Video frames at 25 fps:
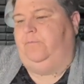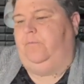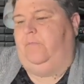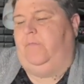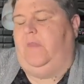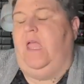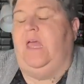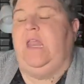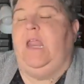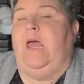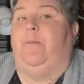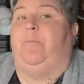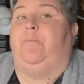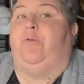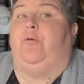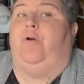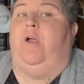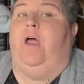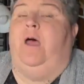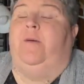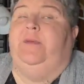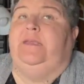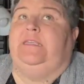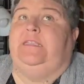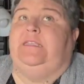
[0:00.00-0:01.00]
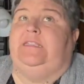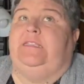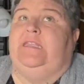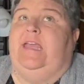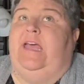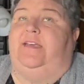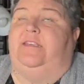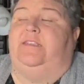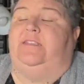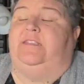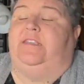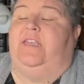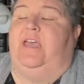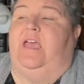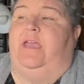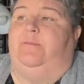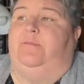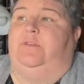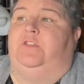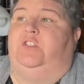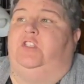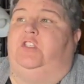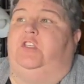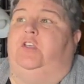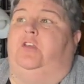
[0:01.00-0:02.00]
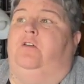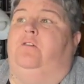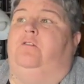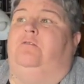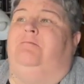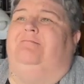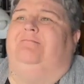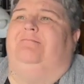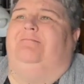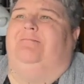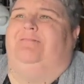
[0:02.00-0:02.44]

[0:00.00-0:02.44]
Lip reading: I promise next time too.